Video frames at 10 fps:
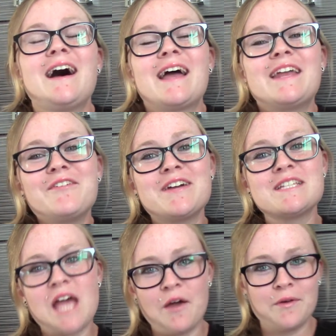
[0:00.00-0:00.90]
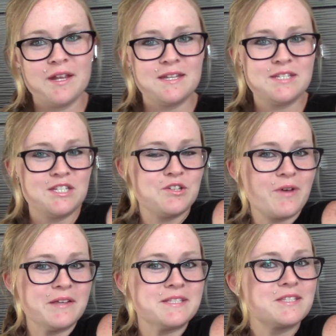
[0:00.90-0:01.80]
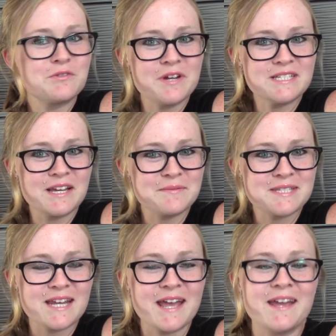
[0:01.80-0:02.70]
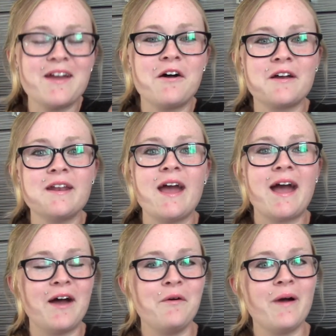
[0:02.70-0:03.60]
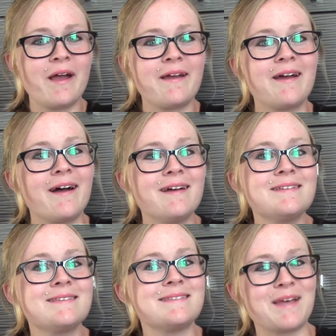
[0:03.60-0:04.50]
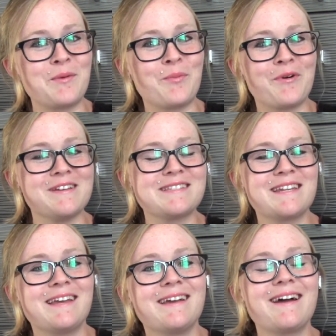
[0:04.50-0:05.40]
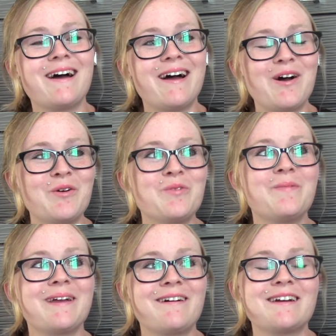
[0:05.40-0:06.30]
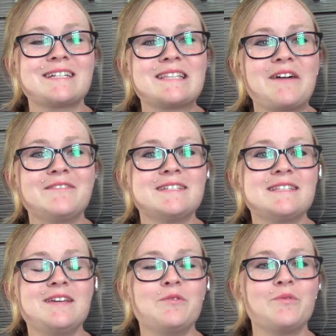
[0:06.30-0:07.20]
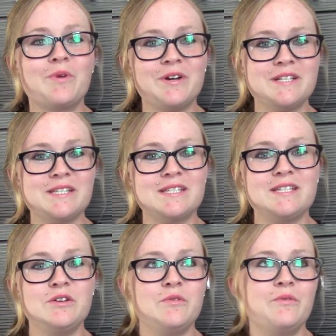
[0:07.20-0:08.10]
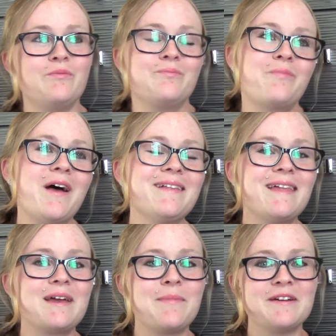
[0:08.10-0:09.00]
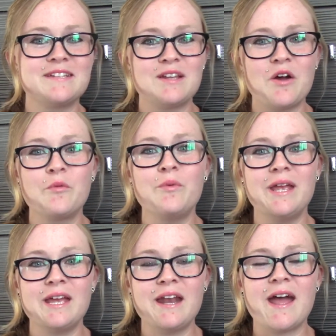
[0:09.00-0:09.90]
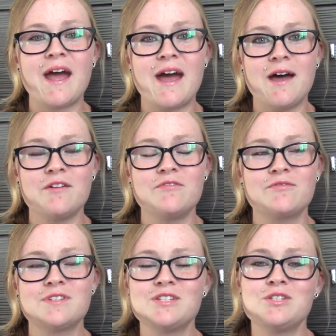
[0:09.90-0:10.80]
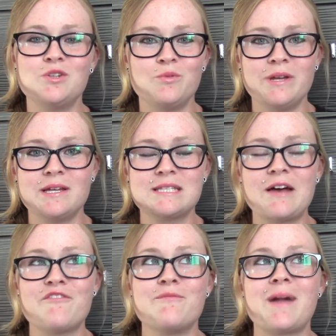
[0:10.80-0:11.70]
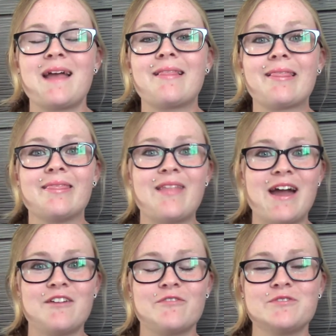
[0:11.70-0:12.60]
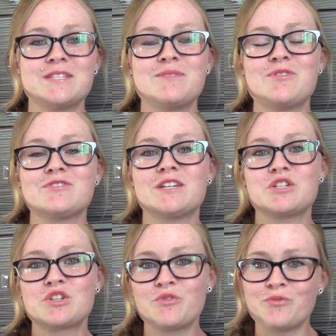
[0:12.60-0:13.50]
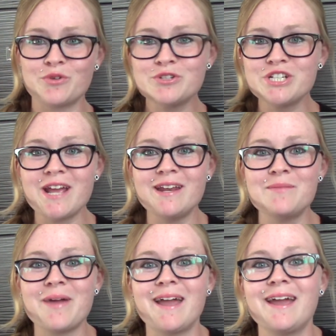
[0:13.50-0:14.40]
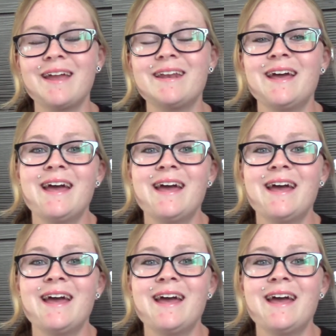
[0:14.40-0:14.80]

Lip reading: Anyways, I wanted to do a story time today on how I got sun poisoning. Oh my gosh, that was the worst probably like about a week and a half to 2 weeks of my life. It was the most excruciating pain.